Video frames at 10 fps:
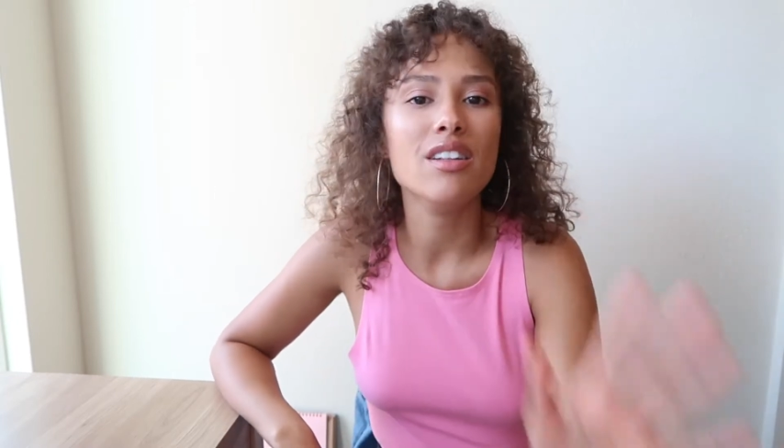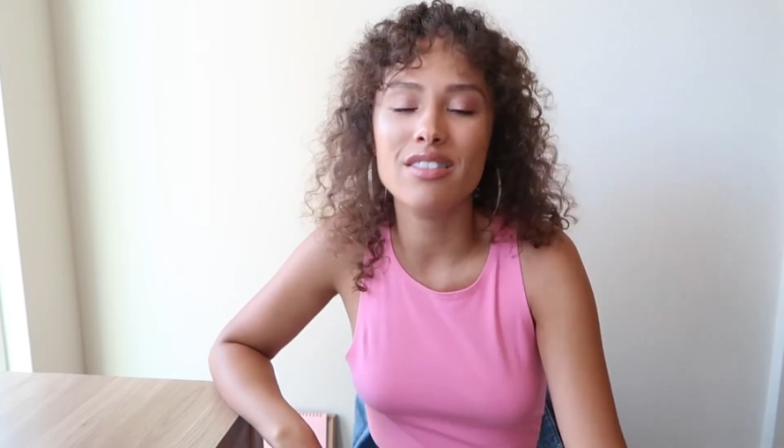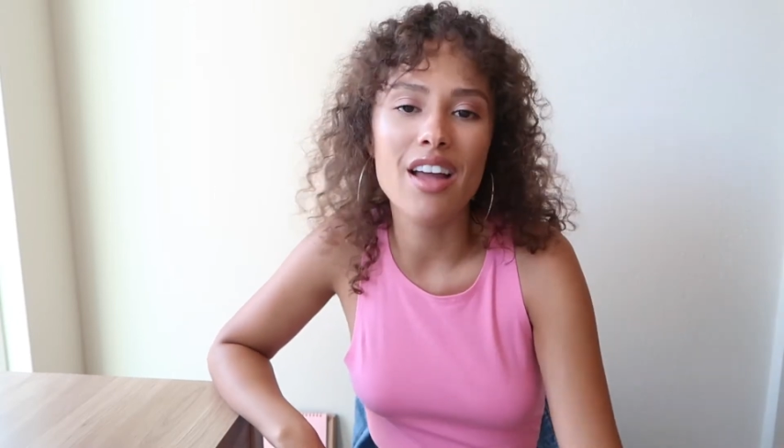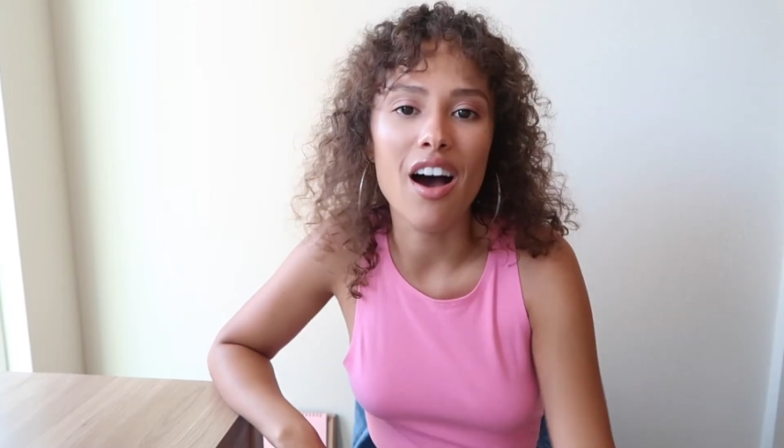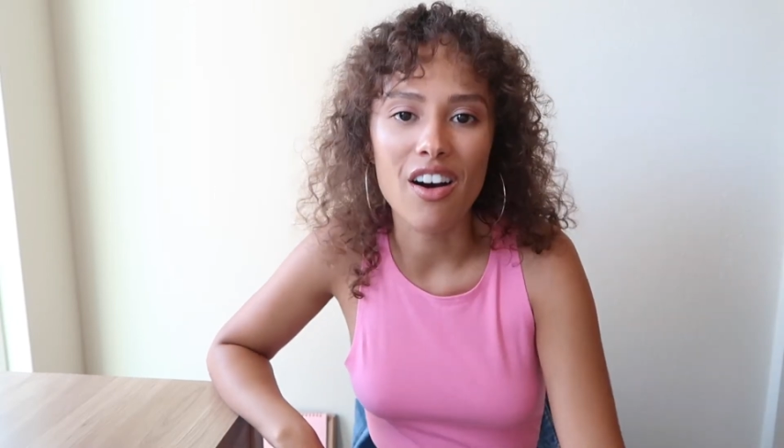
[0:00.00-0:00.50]

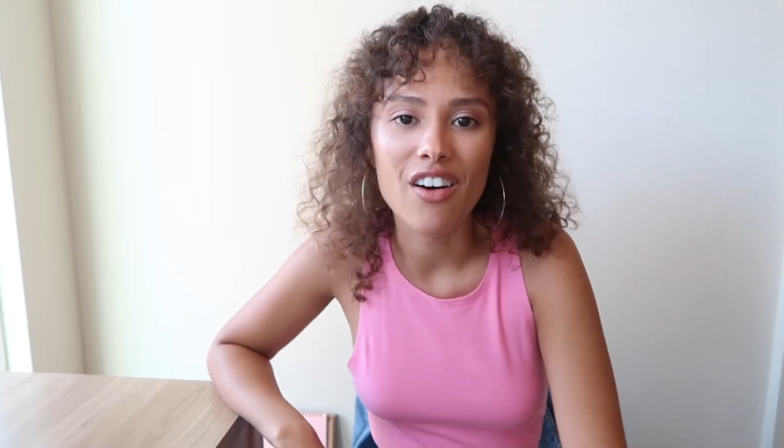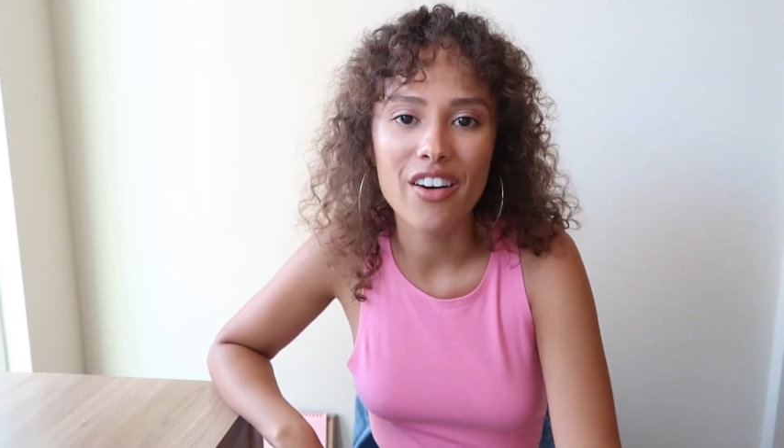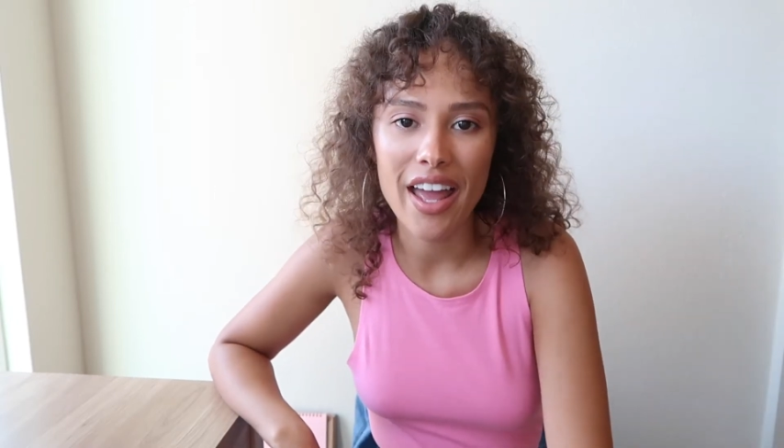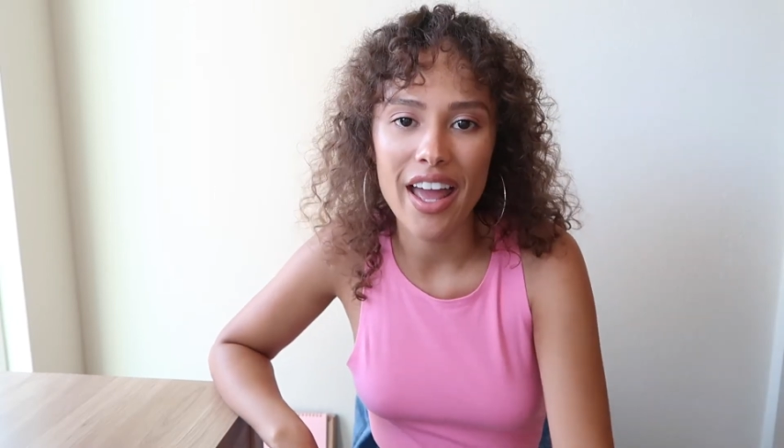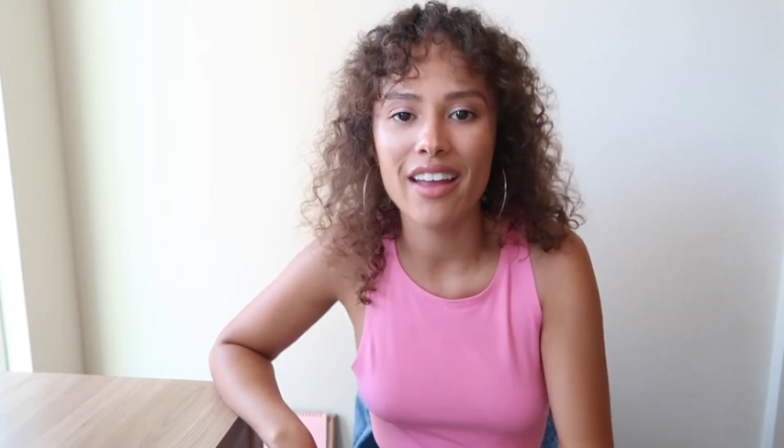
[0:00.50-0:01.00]
No,
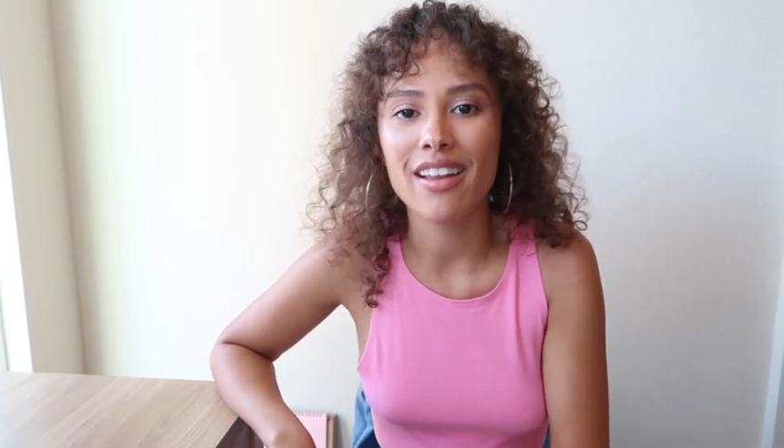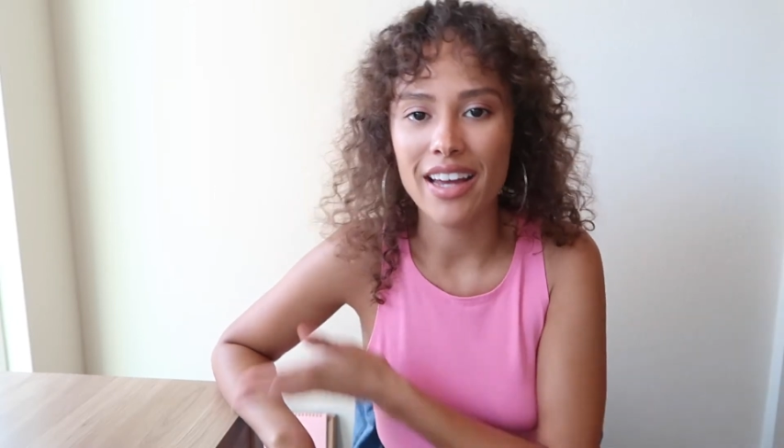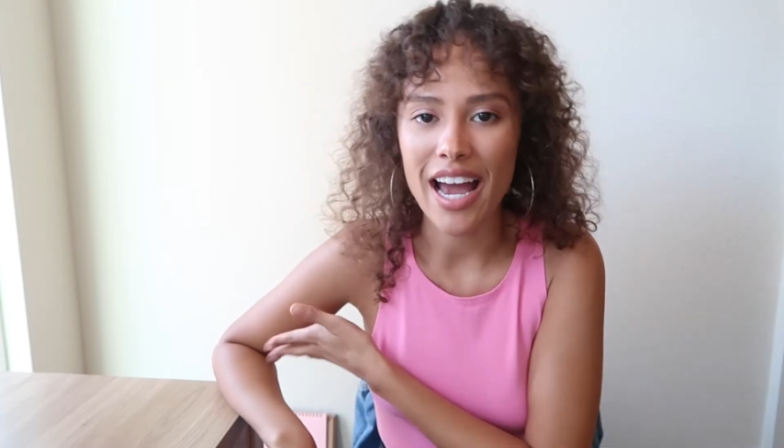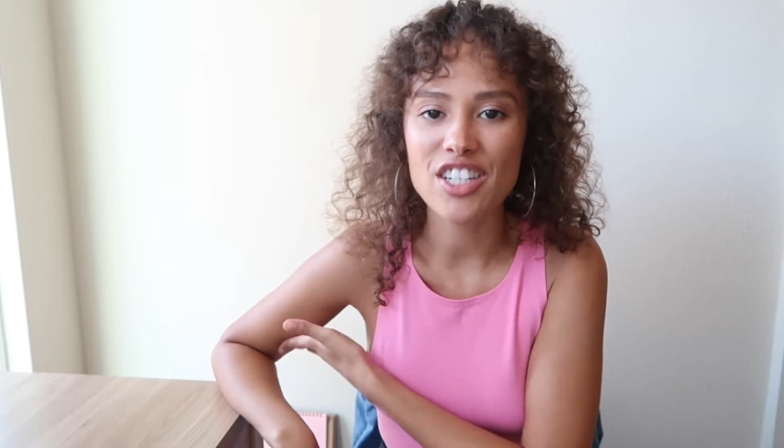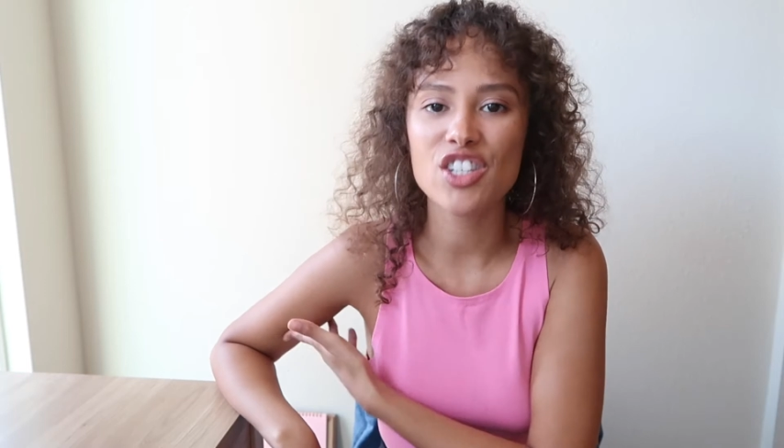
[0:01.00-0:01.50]
okay,
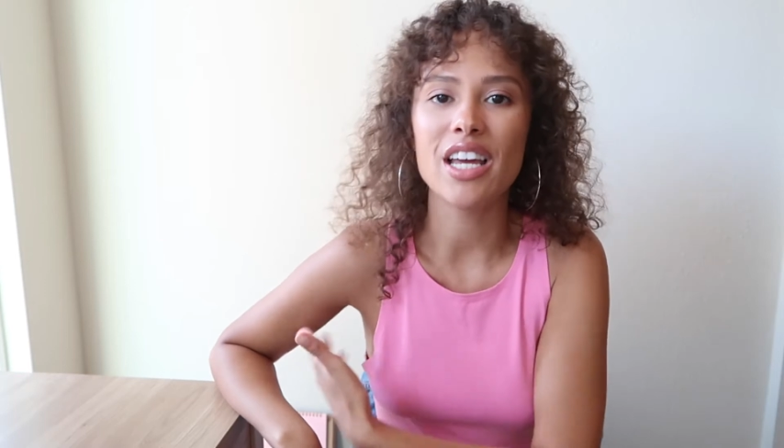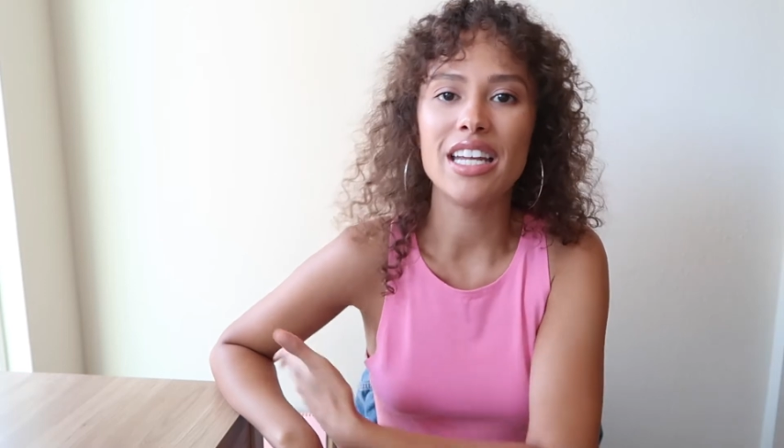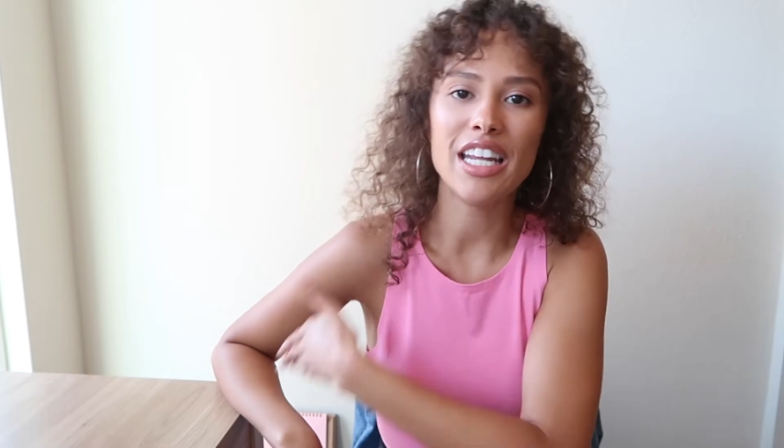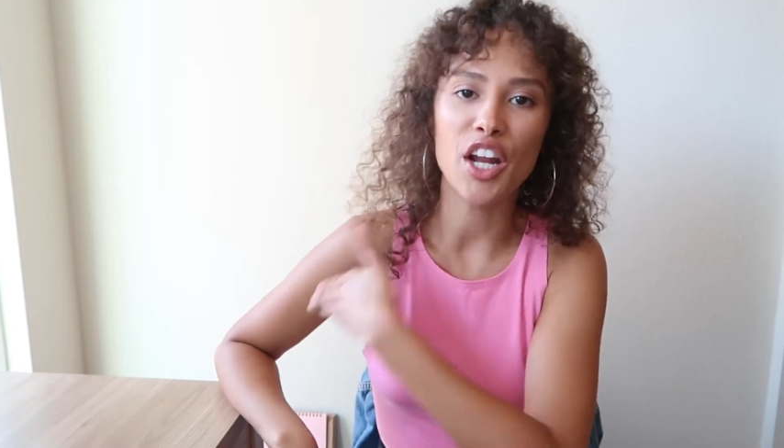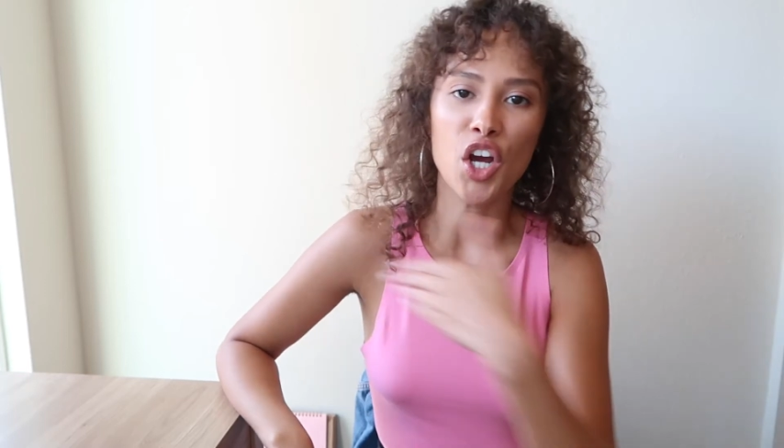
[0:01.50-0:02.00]
like I
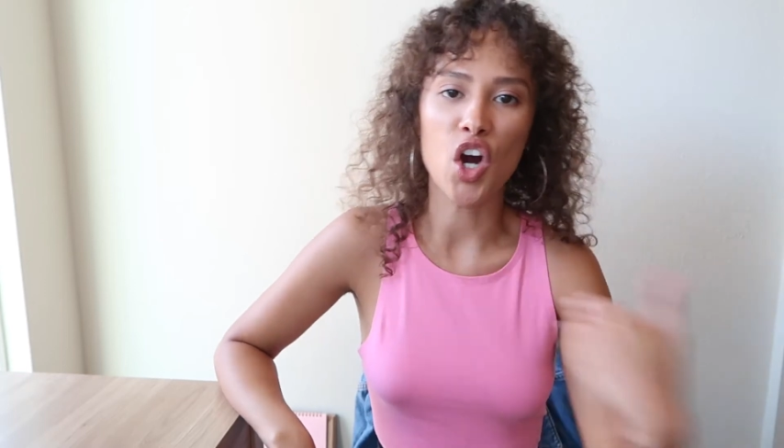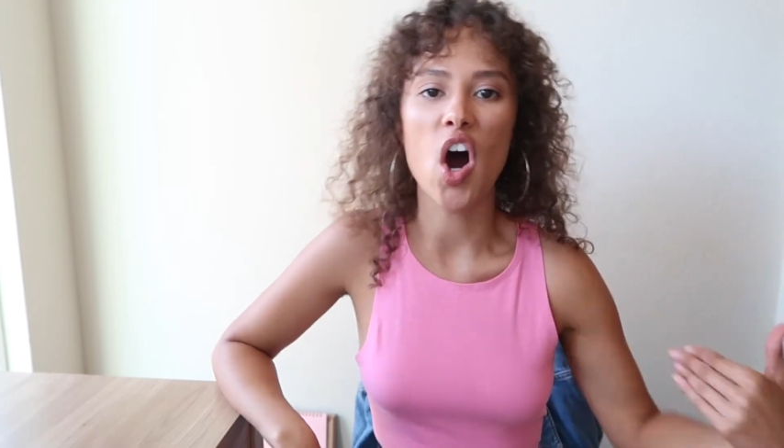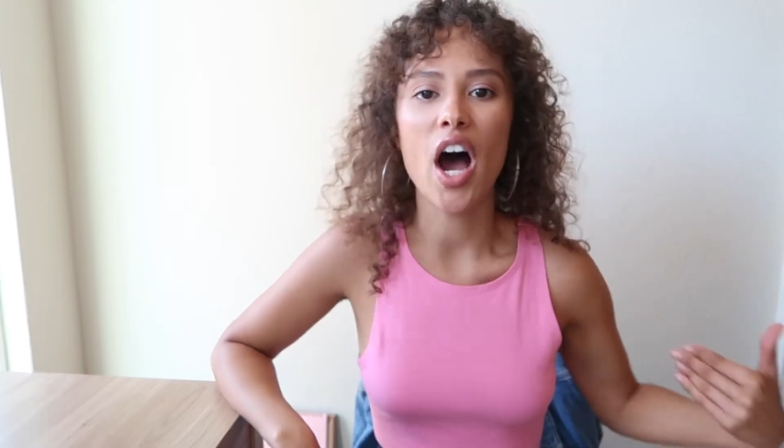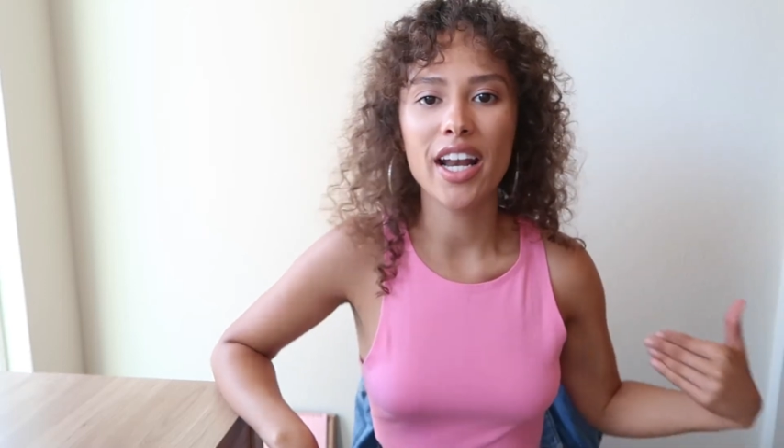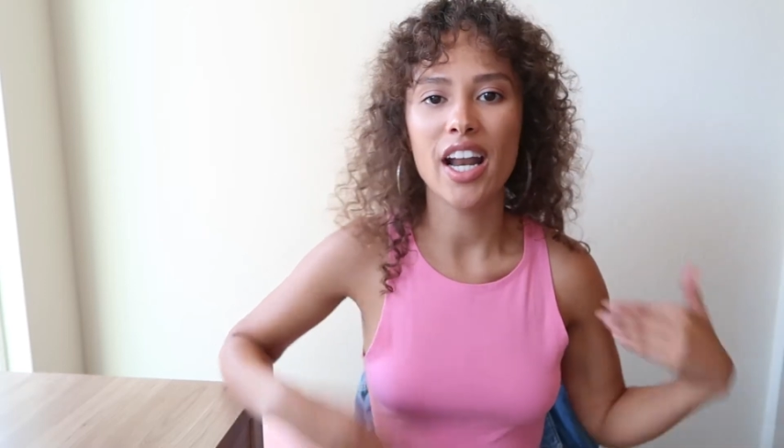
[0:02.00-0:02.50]
need it
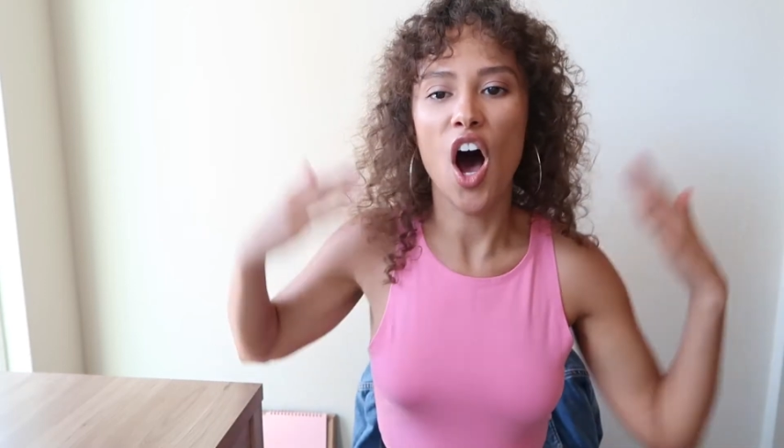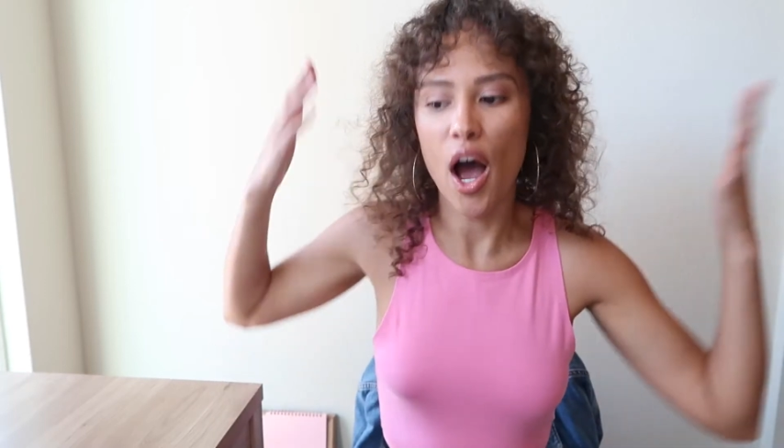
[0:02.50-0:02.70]
gone.